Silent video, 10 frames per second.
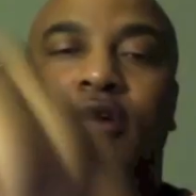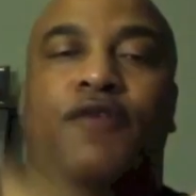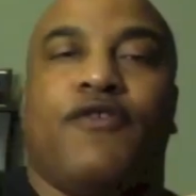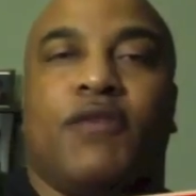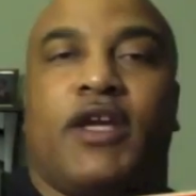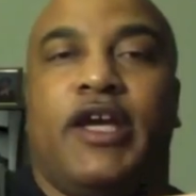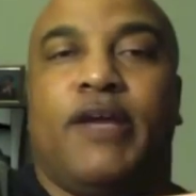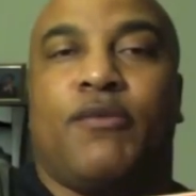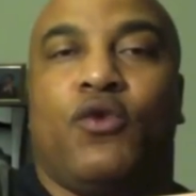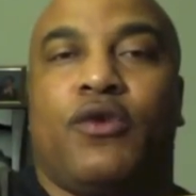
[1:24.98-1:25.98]
from the
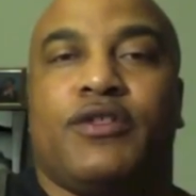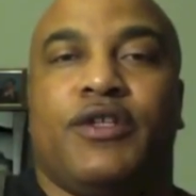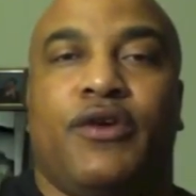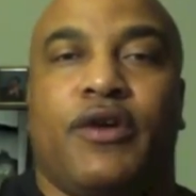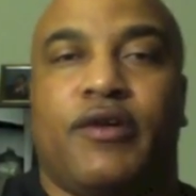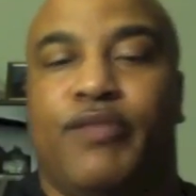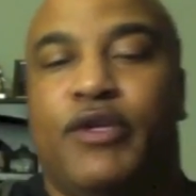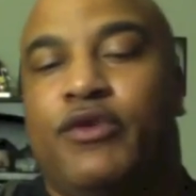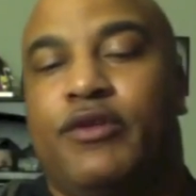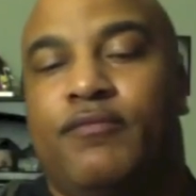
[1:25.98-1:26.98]
camcorder to your
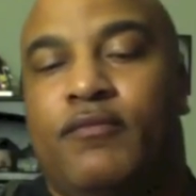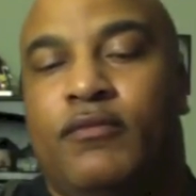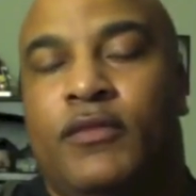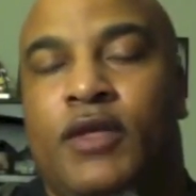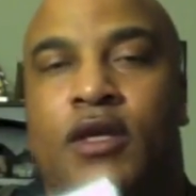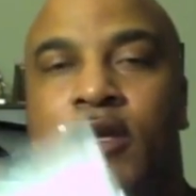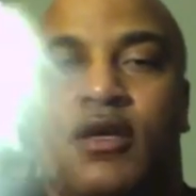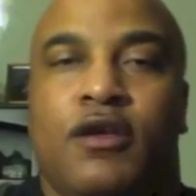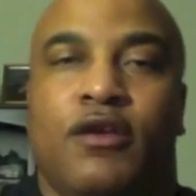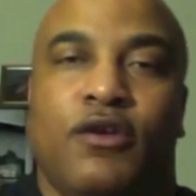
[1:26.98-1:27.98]
computer.
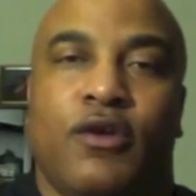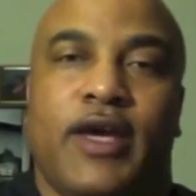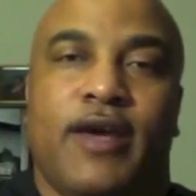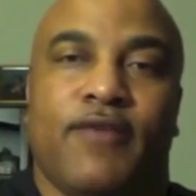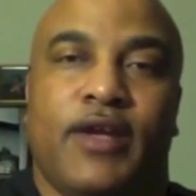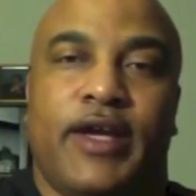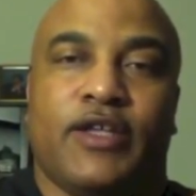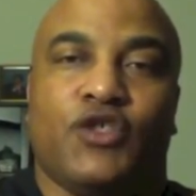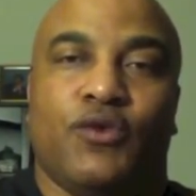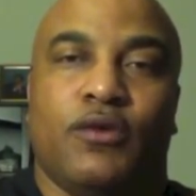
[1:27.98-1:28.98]
You have an
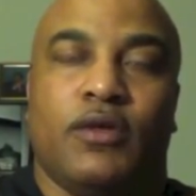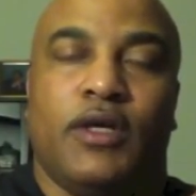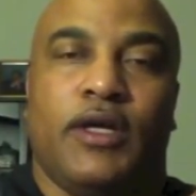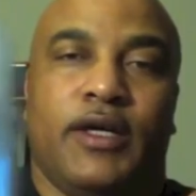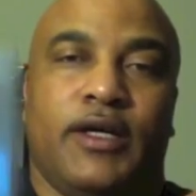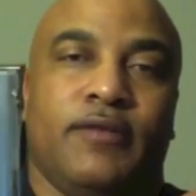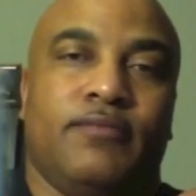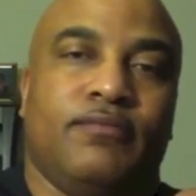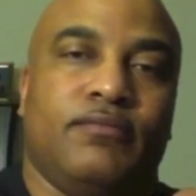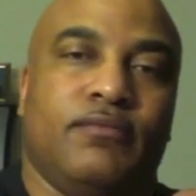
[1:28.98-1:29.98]
actual
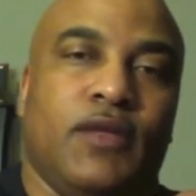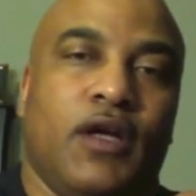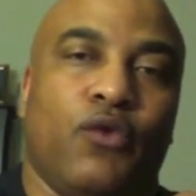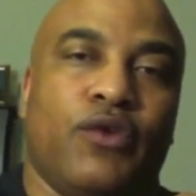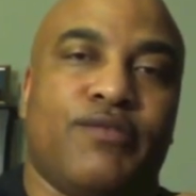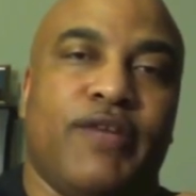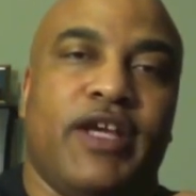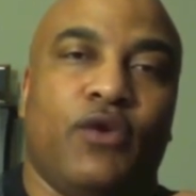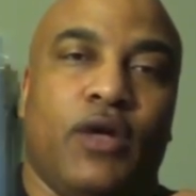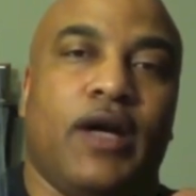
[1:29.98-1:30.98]
owner's
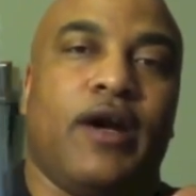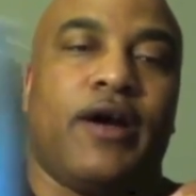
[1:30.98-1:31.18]
manual, a hard